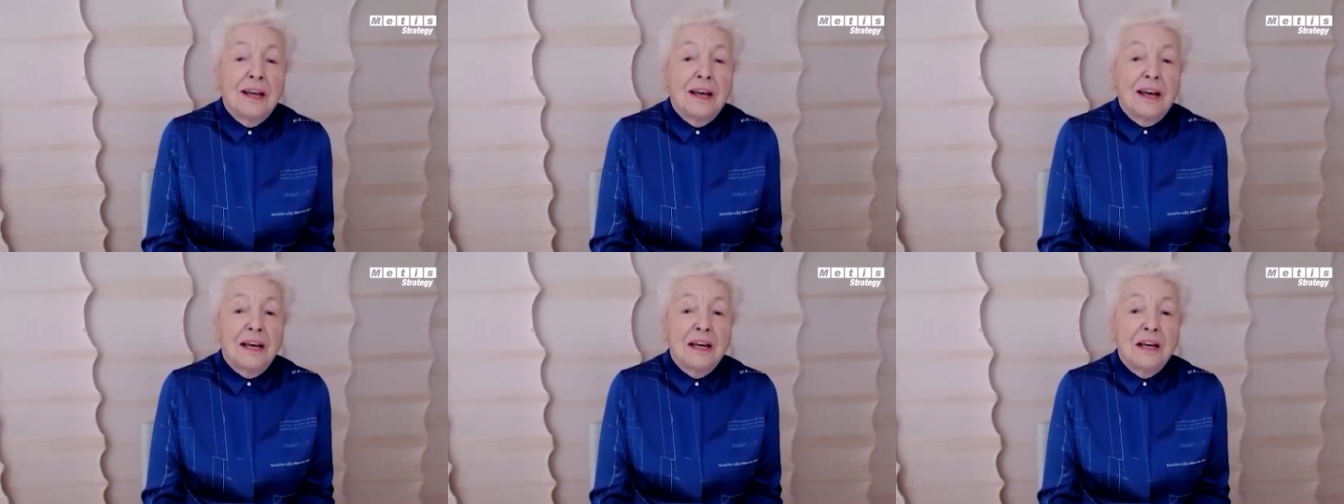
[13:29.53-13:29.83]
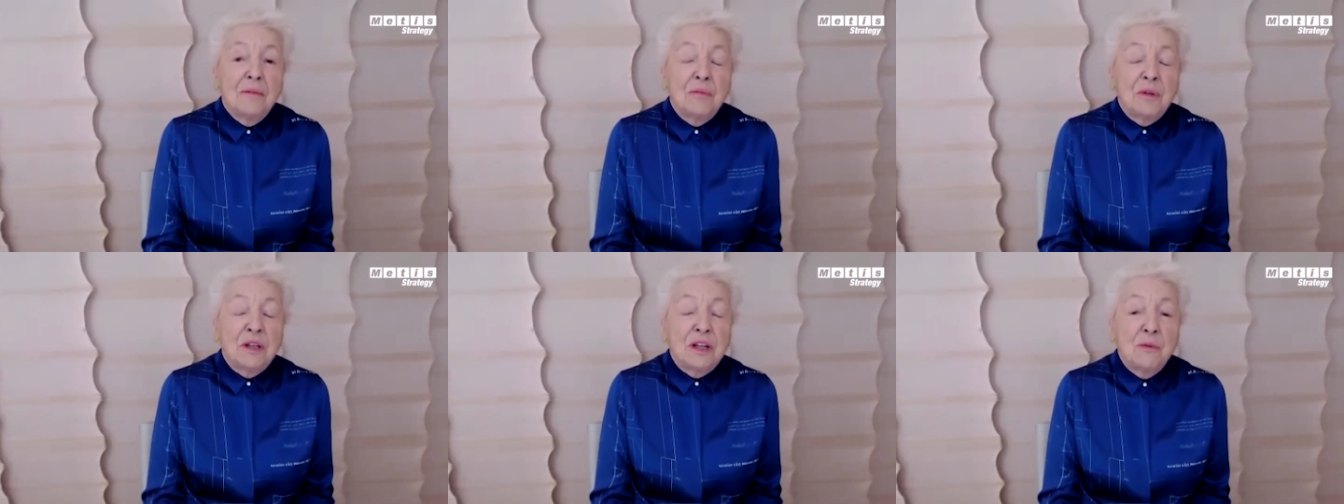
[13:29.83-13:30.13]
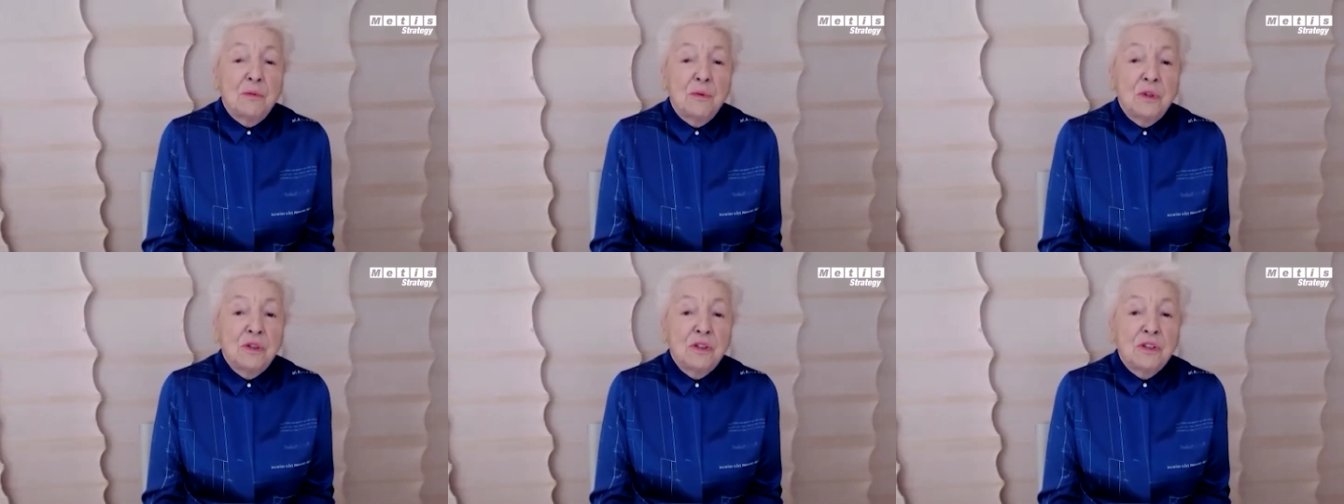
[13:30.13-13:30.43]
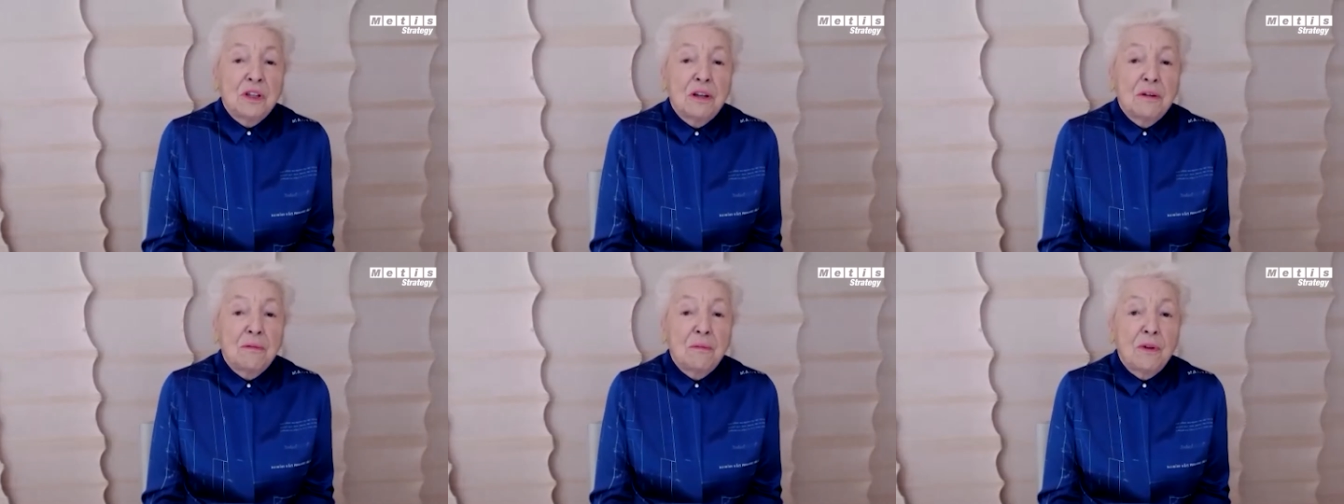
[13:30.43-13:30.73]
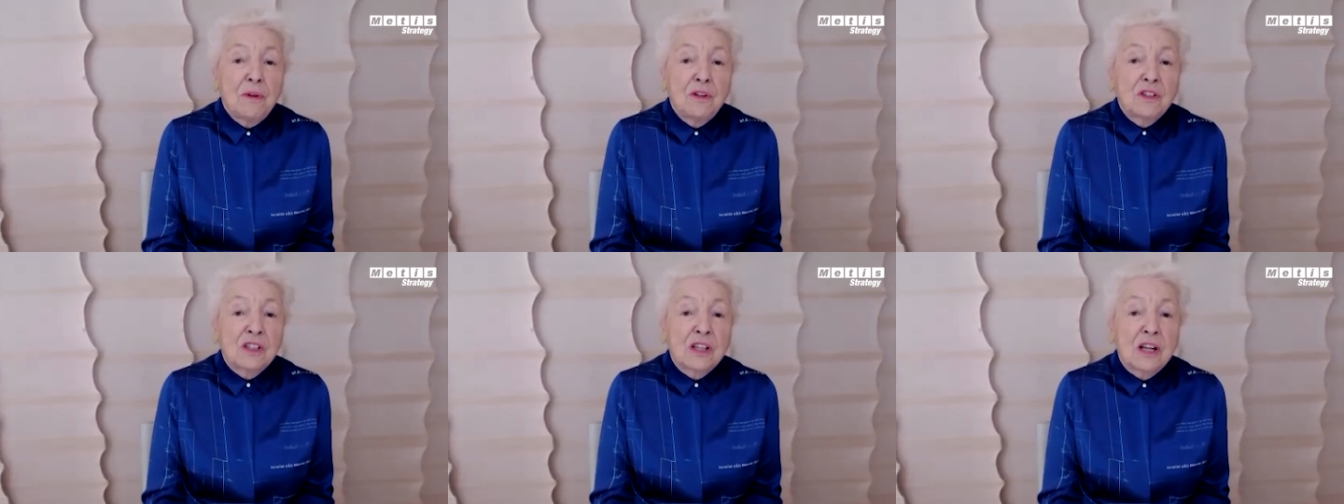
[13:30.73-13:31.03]
Uh, but it was
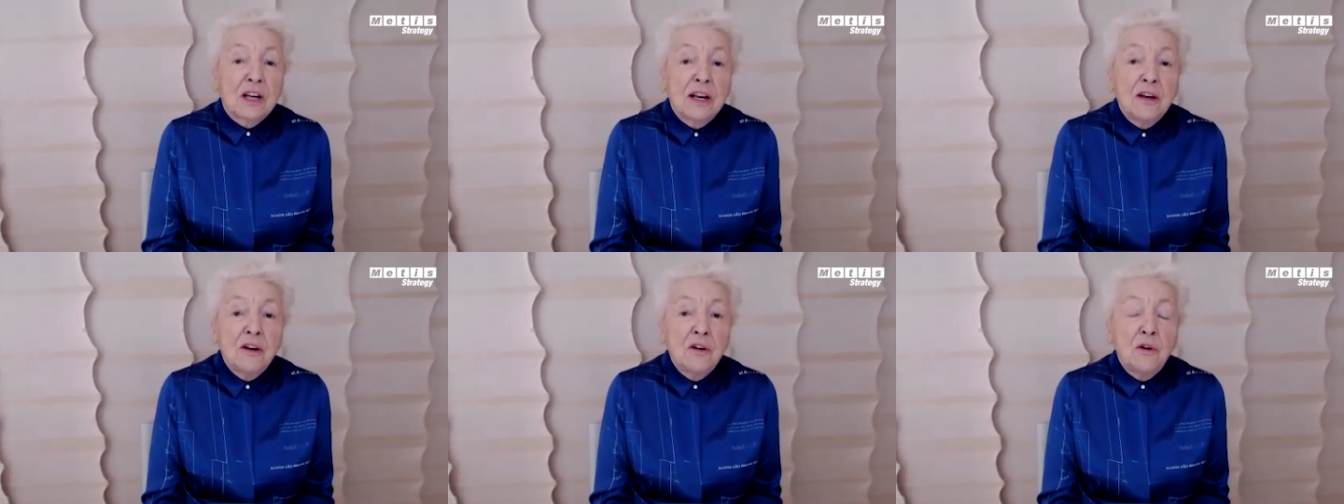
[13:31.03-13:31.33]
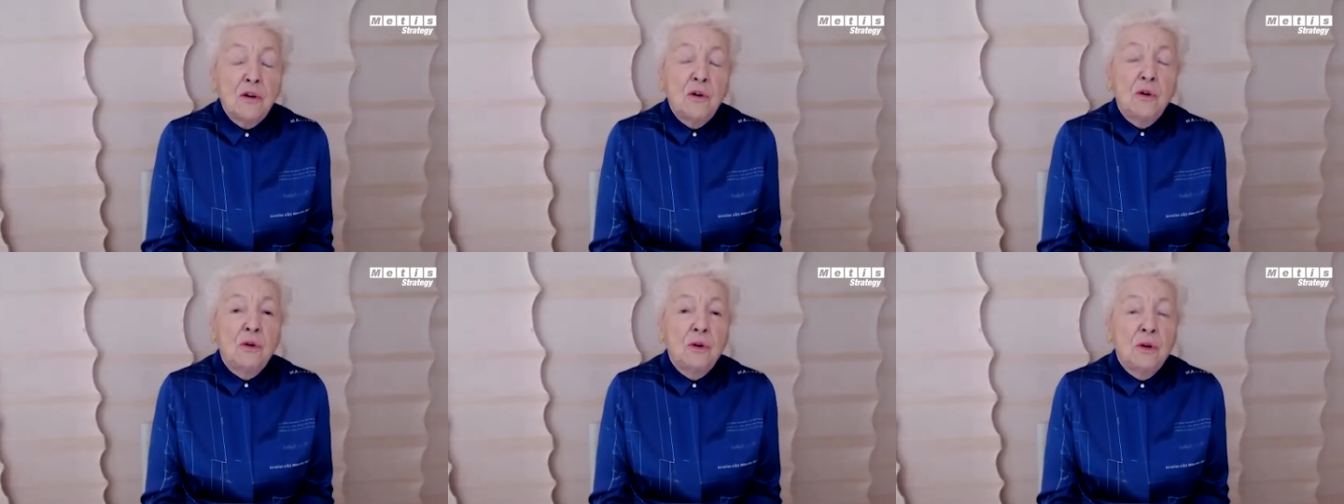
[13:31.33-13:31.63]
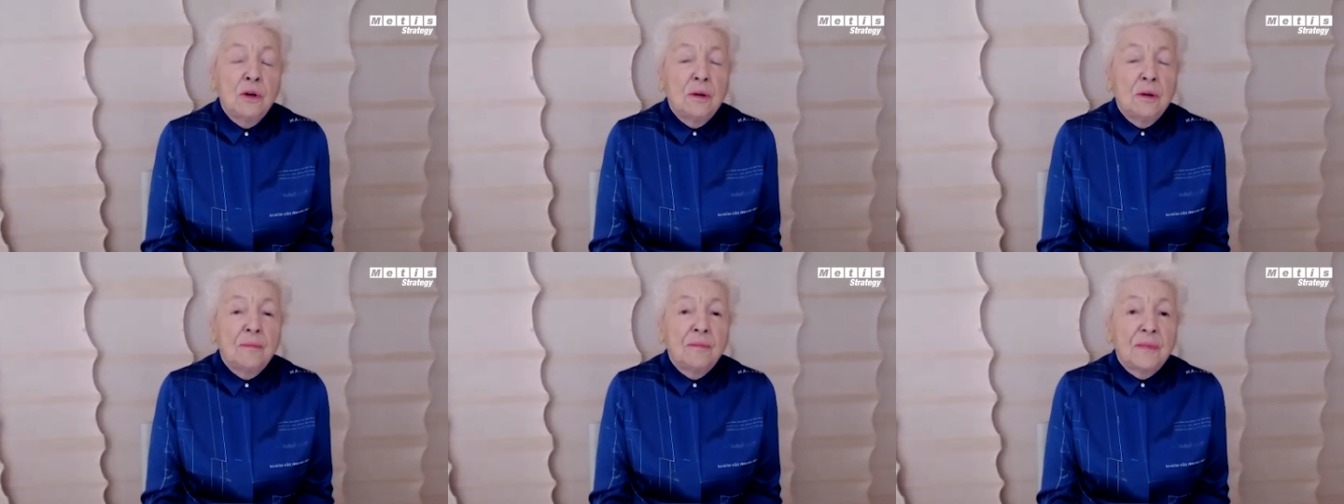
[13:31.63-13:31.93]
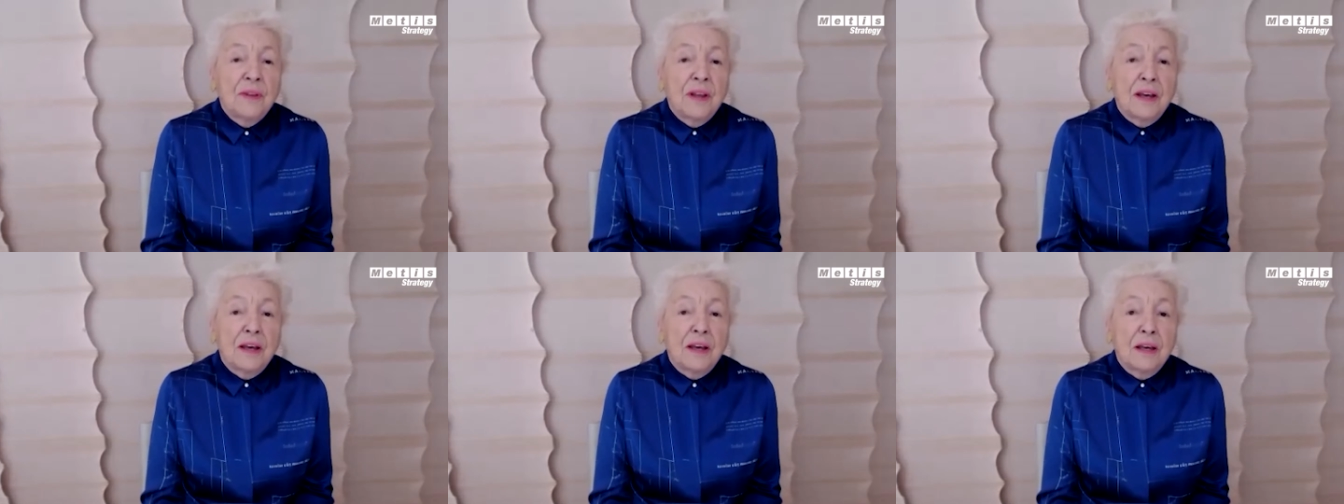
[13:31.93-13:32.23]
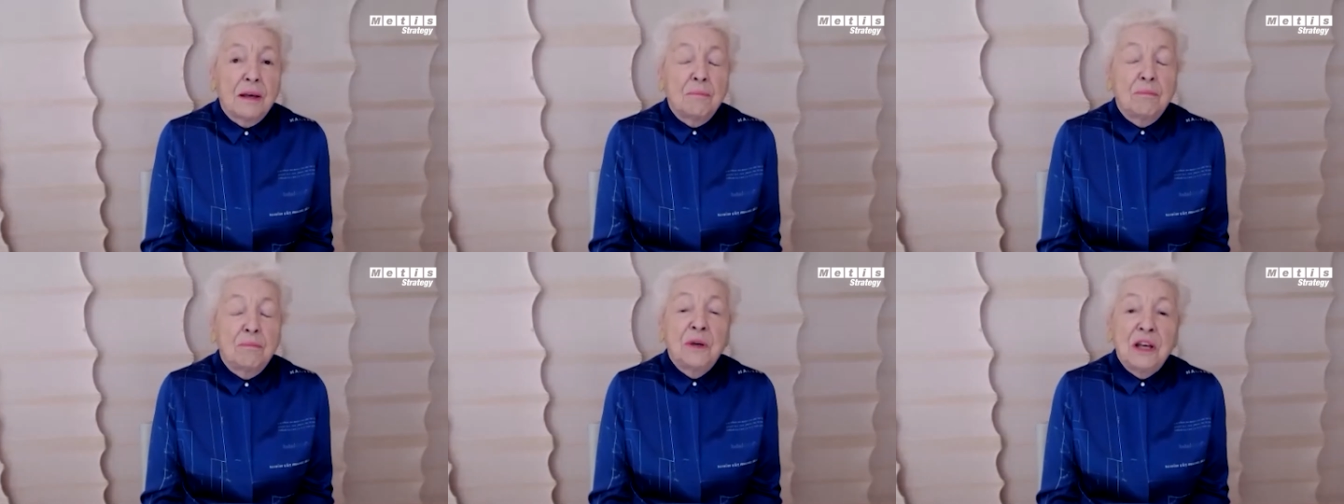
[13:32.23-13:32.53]
a slow
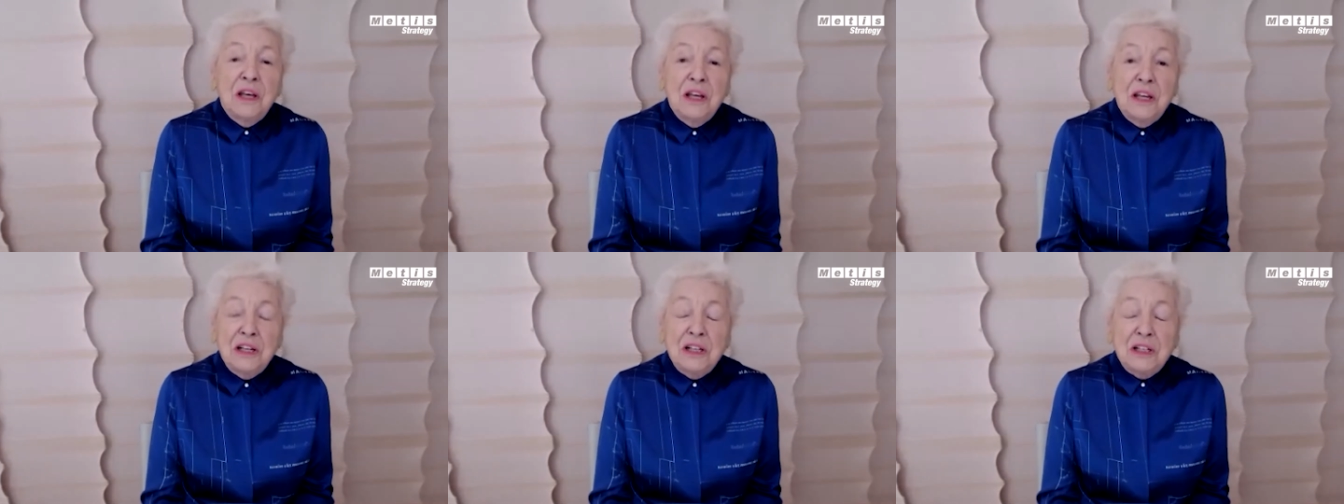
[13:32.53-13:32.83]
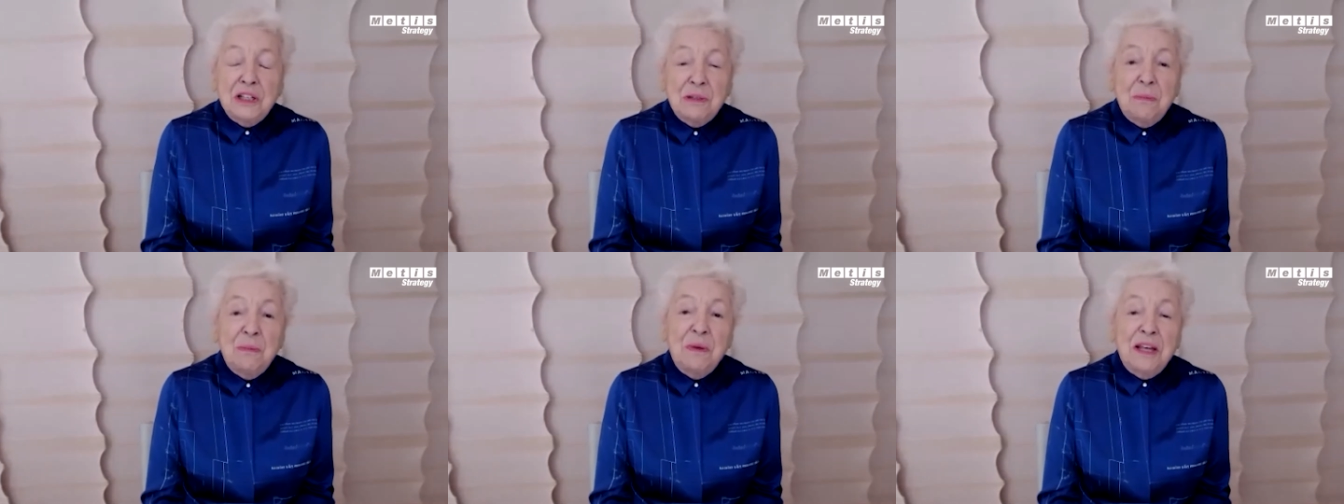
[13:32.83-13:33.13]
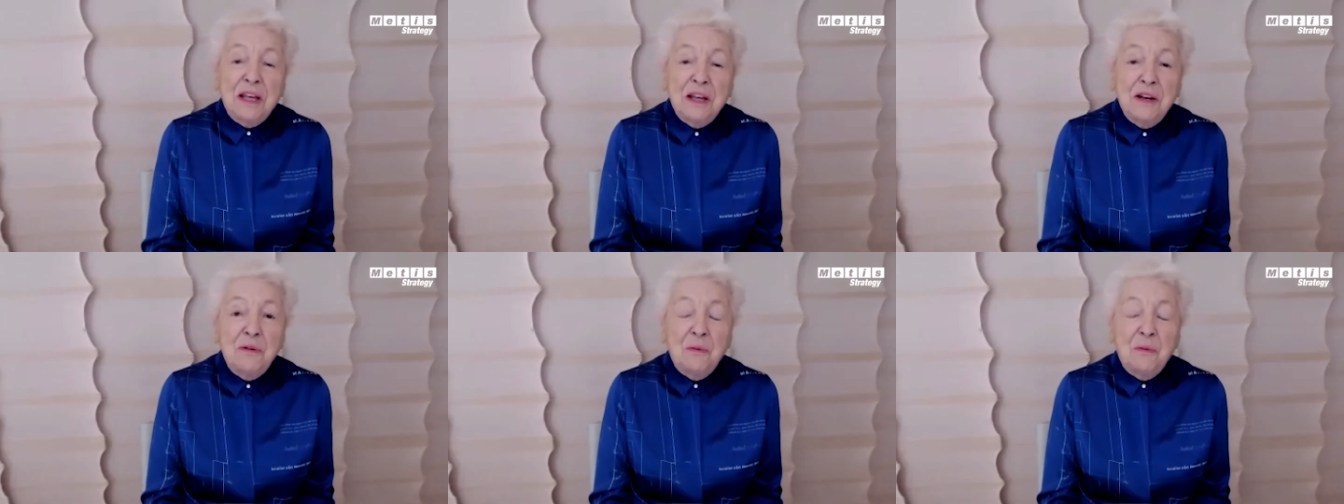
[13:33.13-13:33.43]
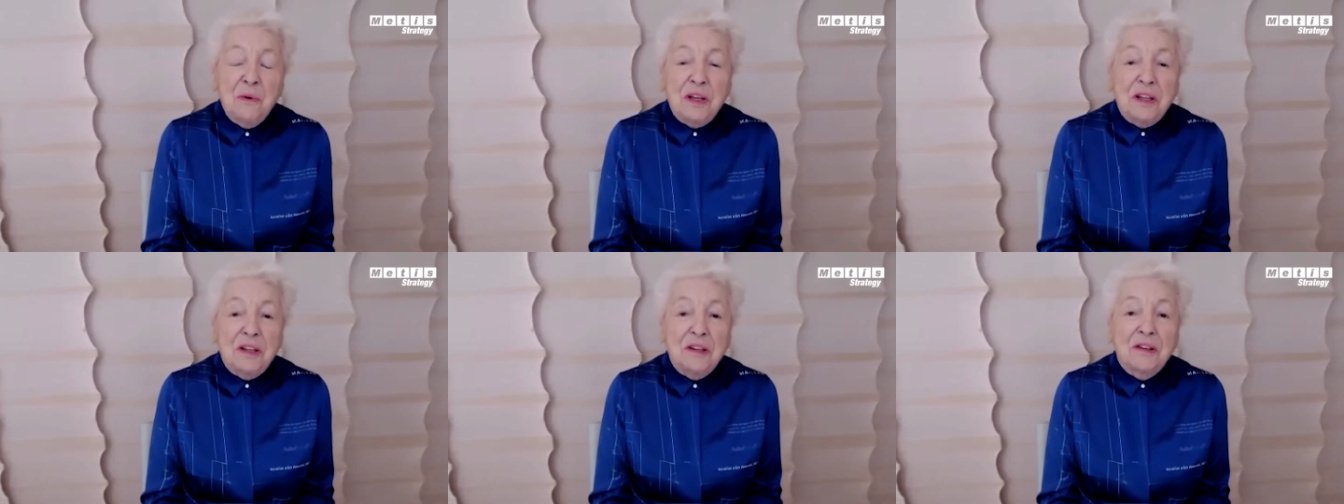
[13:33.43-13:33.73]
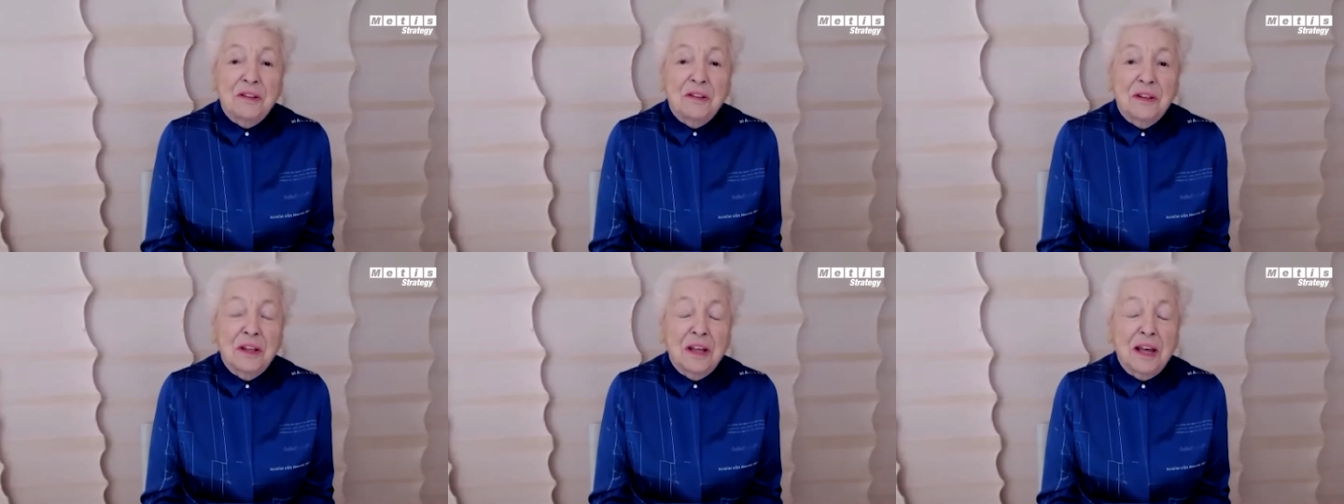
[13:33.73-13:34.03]
uh, burn to begin
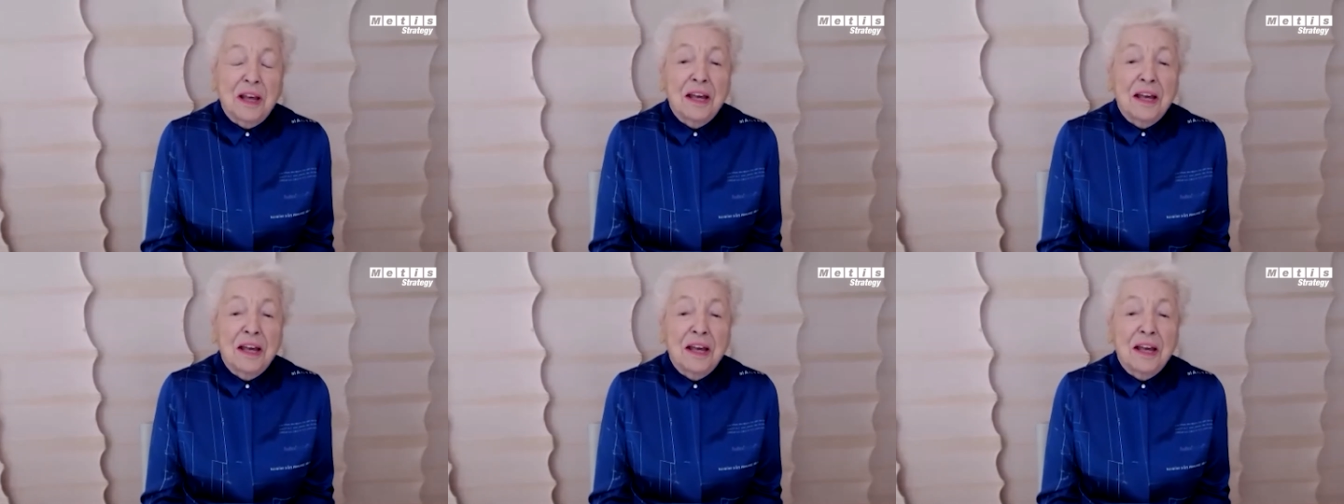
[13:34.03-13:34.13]
with.